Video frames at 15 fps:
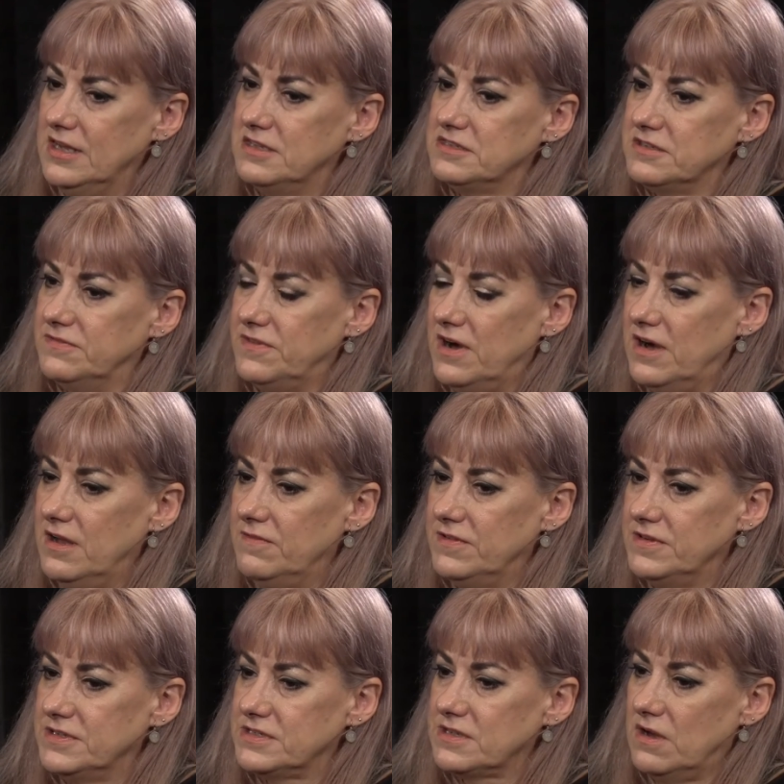
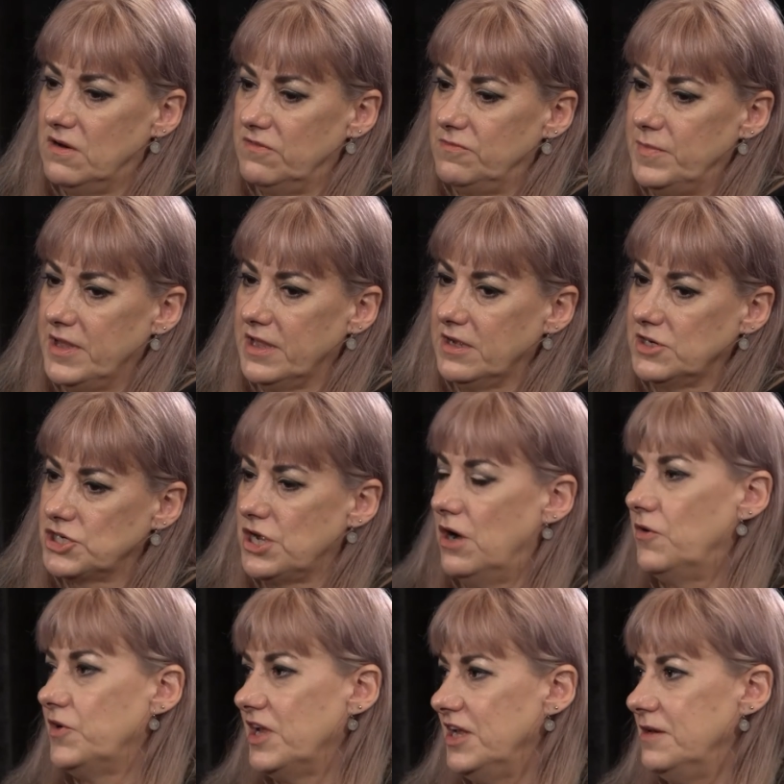survivors of being
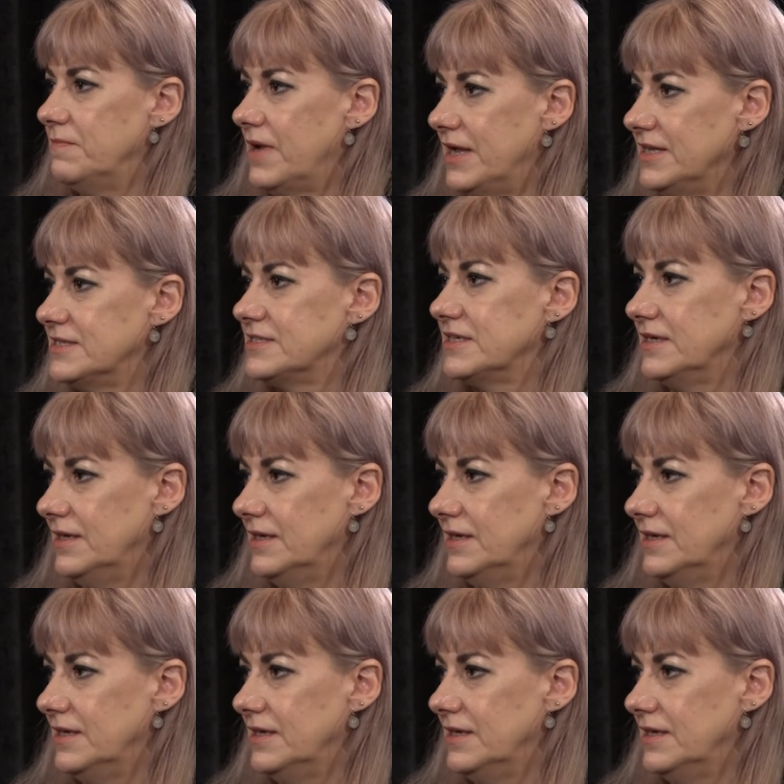child inmates